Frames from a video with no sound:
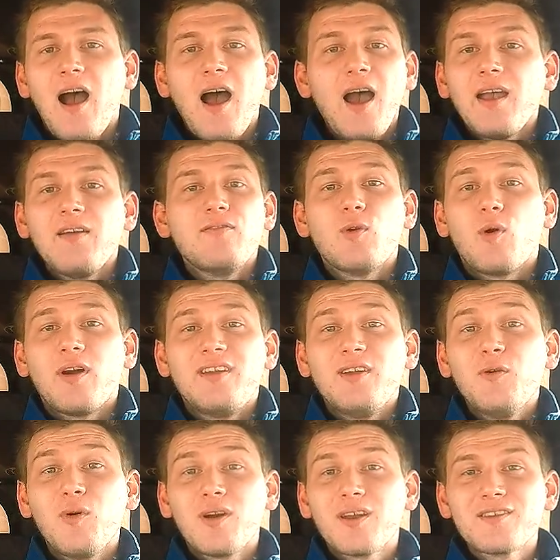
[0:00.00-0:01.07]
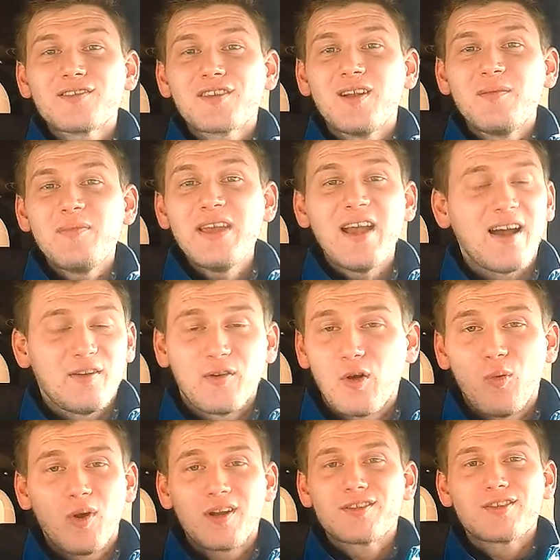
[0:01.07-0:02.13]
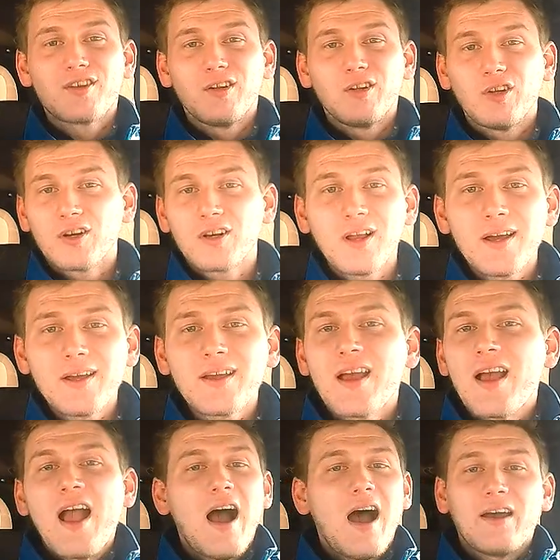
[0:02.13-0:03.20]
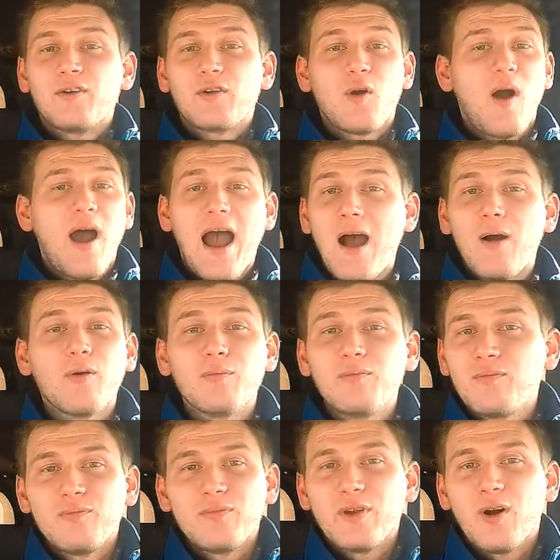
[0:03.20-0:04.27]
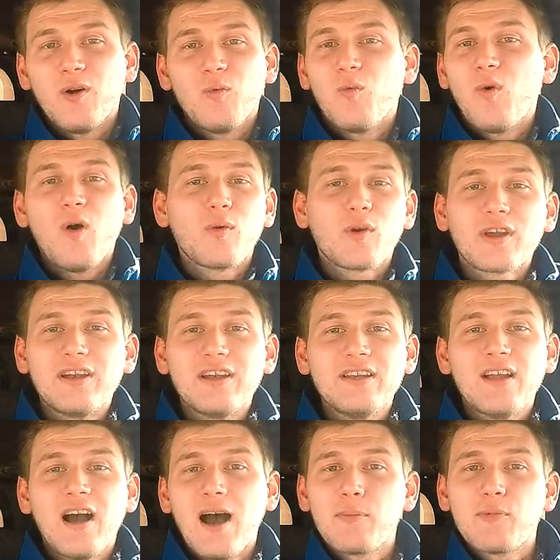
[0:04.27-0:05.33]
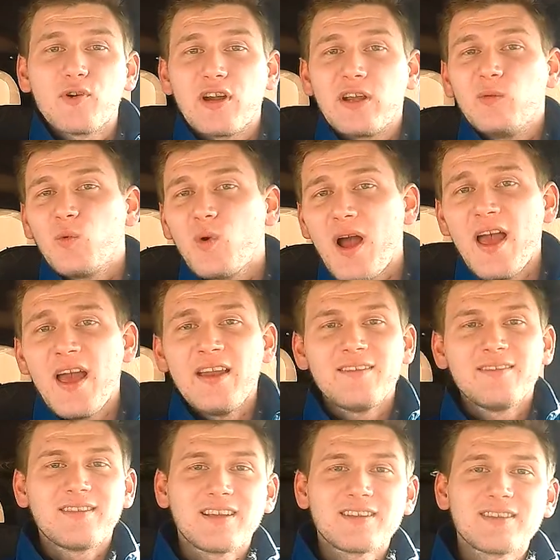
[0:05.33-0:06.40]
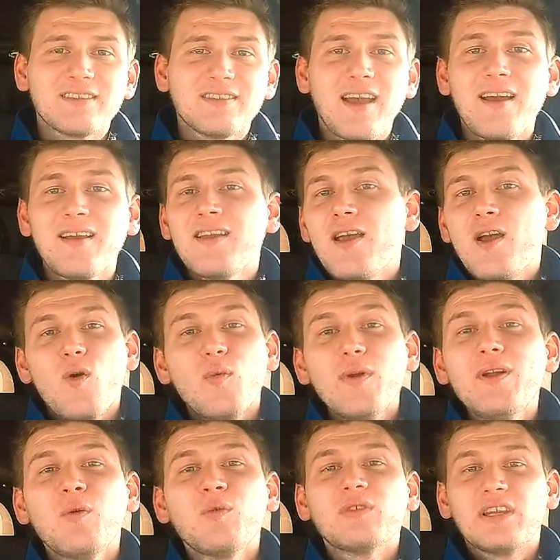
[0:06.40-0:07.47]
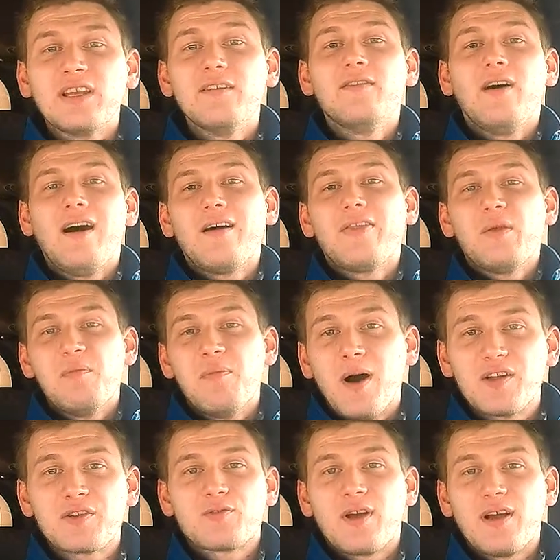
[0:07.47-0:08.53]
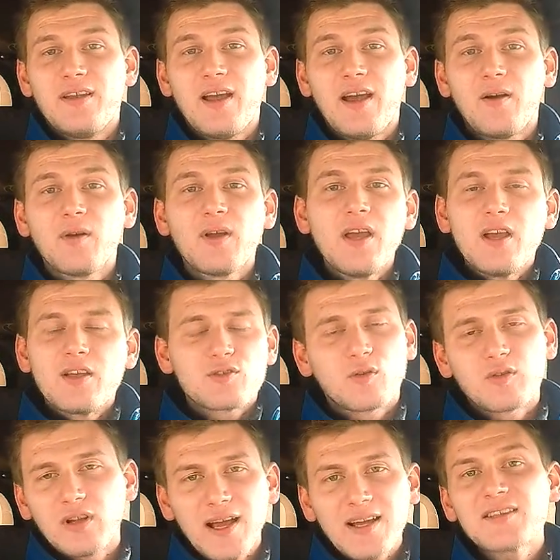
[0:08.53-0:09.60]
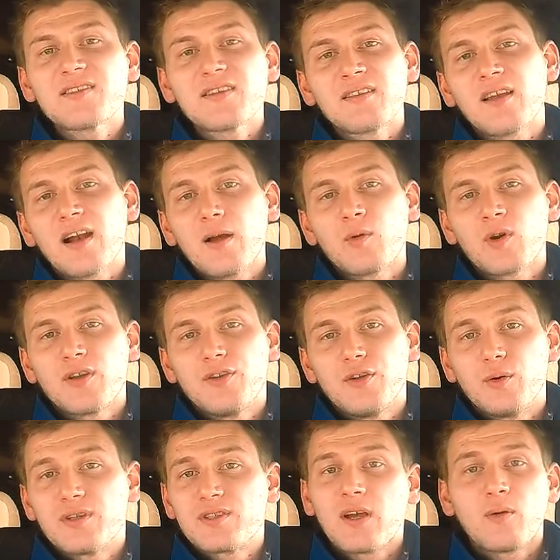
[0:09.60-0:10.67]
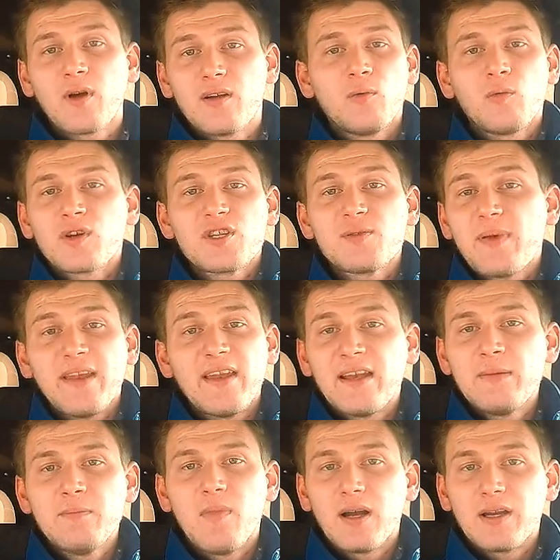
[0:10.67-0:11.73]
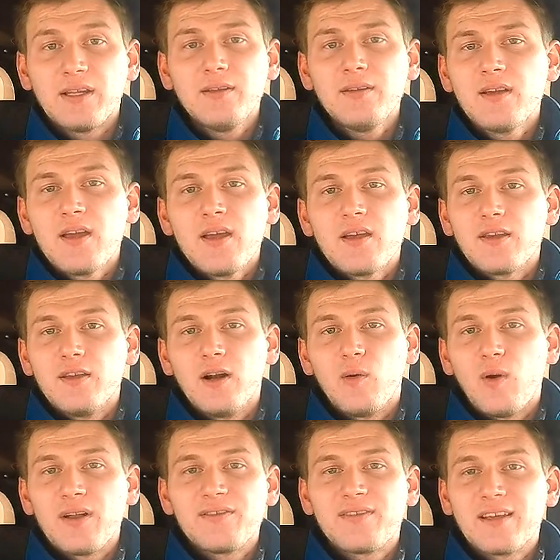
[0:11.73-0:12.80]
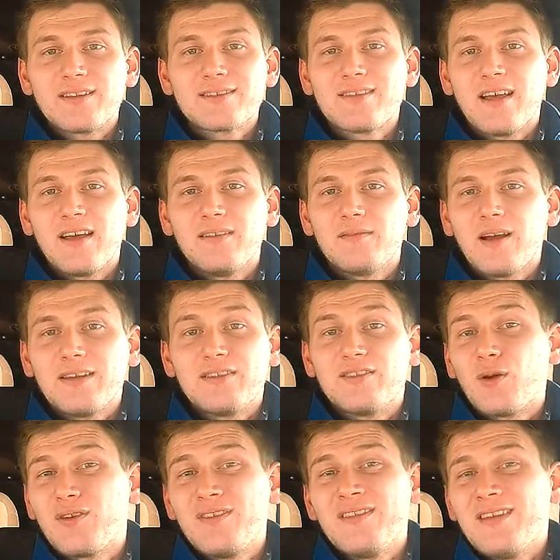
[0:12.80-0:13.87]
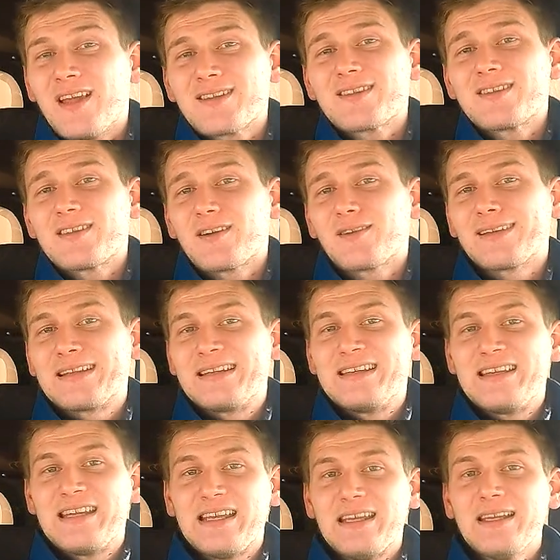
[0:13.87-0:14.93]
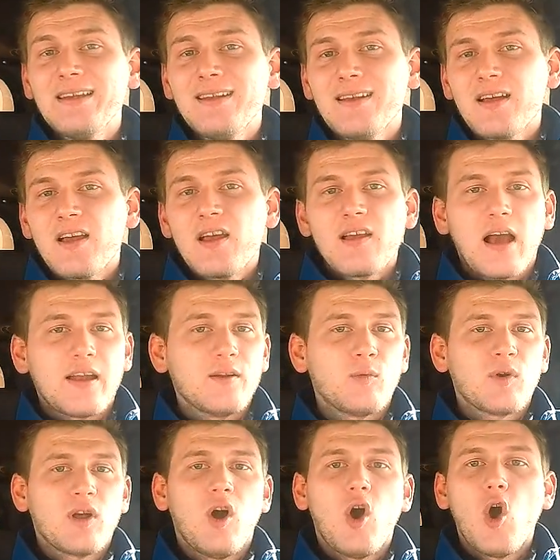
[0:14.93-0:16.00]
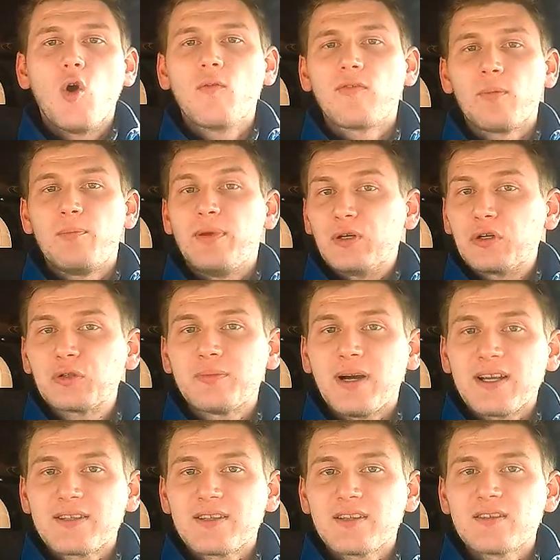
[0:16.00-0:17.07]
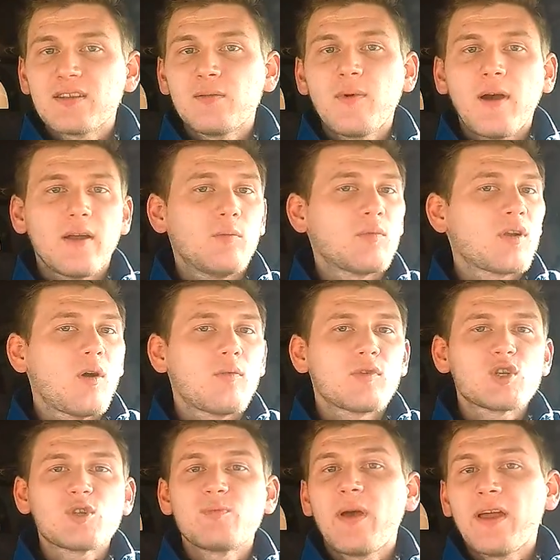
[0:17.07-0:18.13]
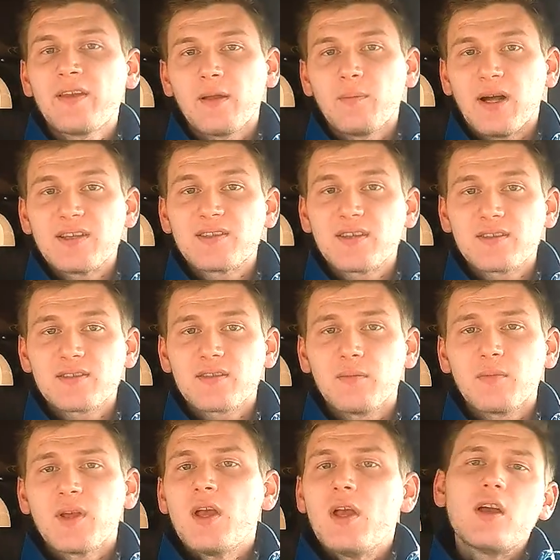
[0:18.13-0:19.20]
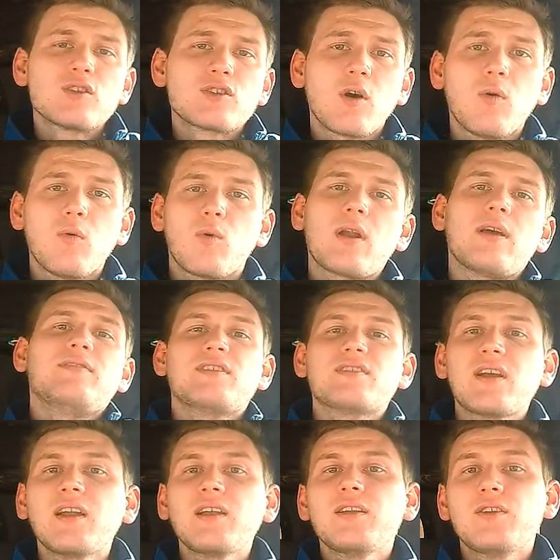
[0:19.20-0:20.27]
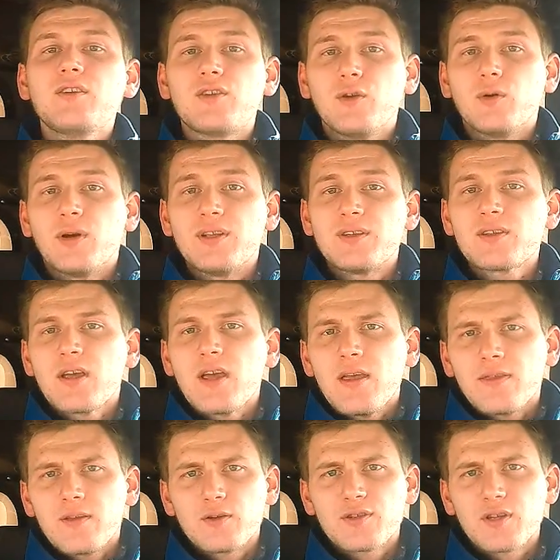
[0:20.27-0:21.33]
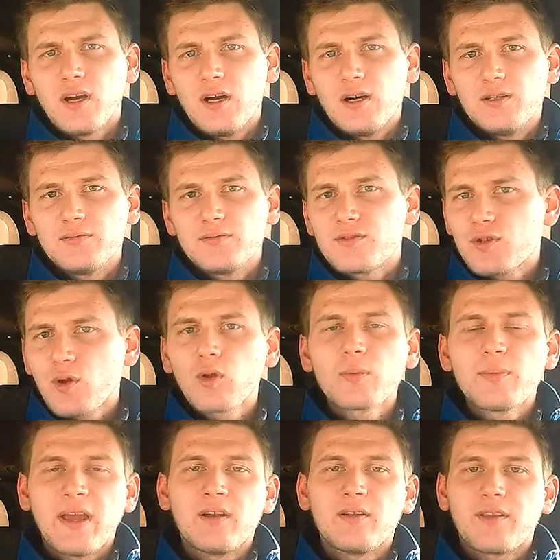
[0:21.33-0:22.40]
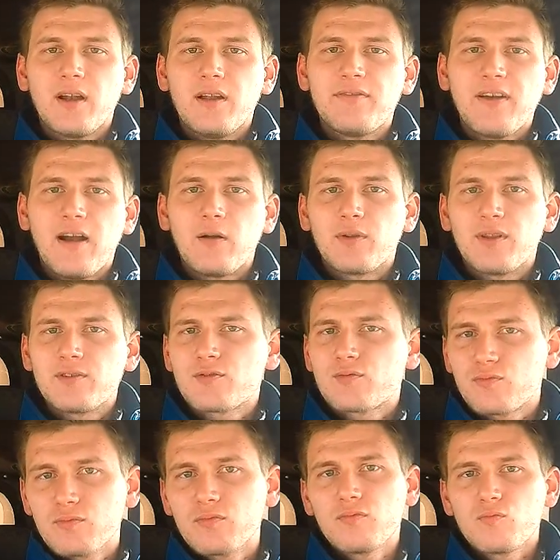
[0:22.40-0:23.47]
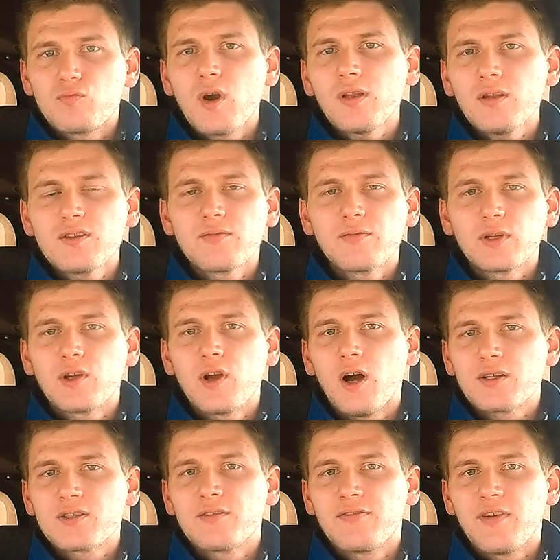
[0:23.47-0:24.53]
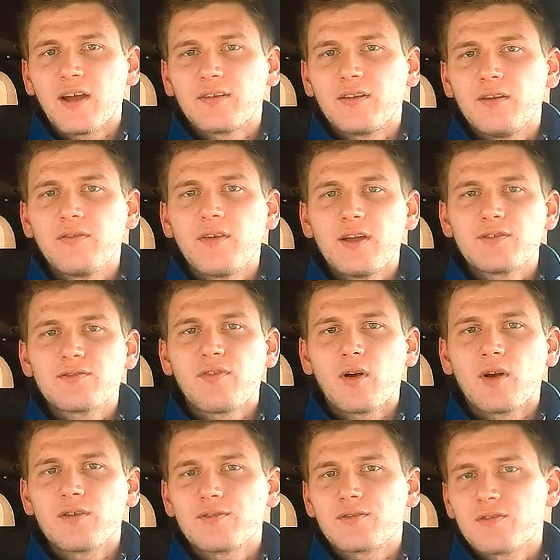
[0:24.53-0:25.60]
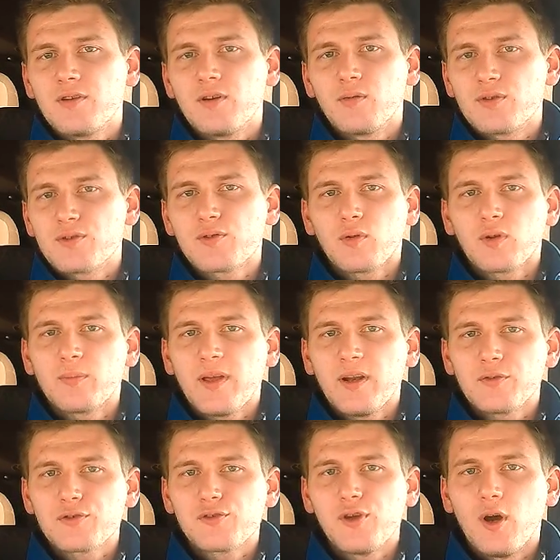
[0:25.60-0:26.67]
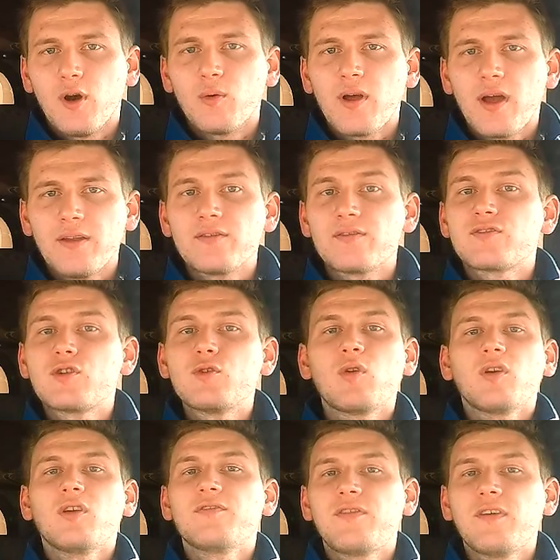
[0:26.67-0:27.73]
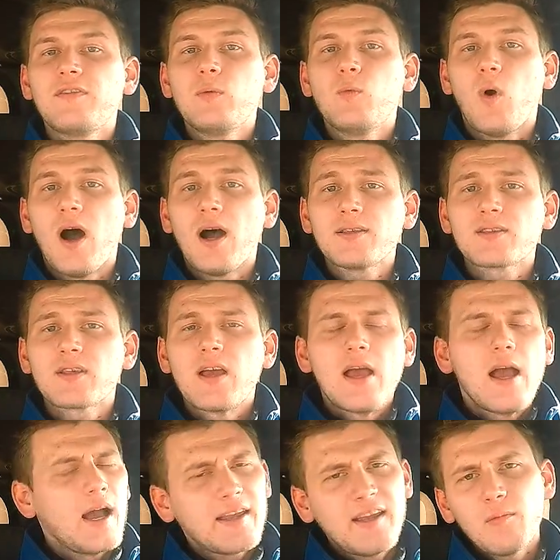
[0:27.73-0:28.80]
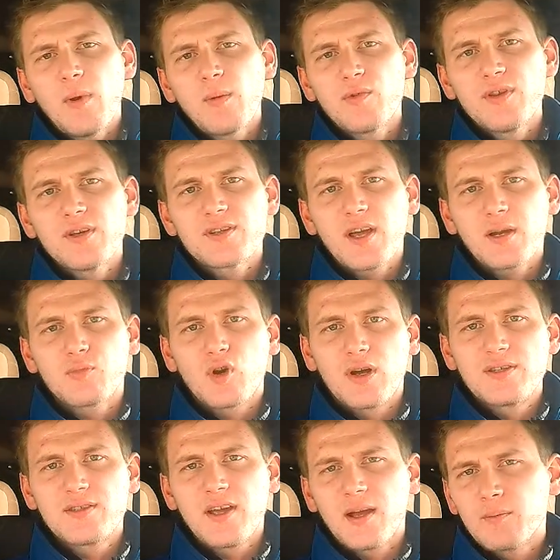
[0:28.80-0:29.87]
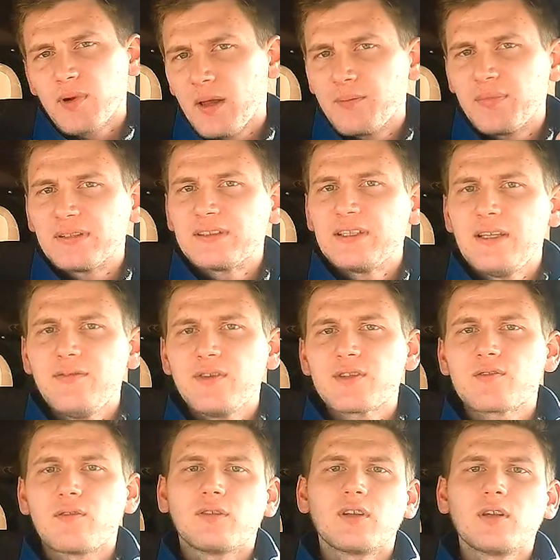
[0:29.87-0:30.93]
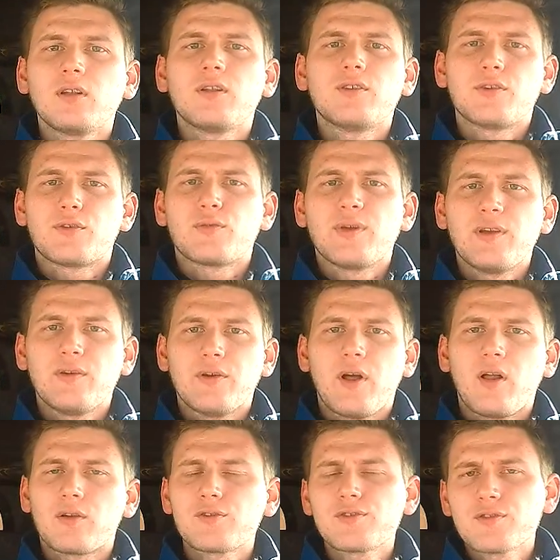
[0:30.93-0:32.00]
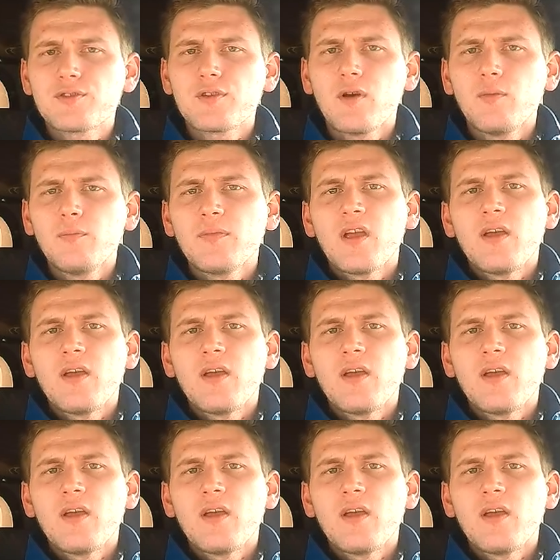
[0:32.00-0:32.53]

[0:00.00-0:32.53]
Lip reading: I have no idea what it's going to be. I don't know what it's going to look like. I don't know how, you know, what we're going to need to operate when and things like that. We don't live on the bus right now. So the last thing that I want to do is I don't want to spend any money, you know, on things that I don't necessarily need. I don't want to overbuild my system. I don't want to overspend on my system. So what I've decided to do is there's a solar panel that I found that's relatively cost effective as far as, you know, the solar panels go at 250 watts. I can't remember the exact price tag, but I believe it's a little under $300 or so.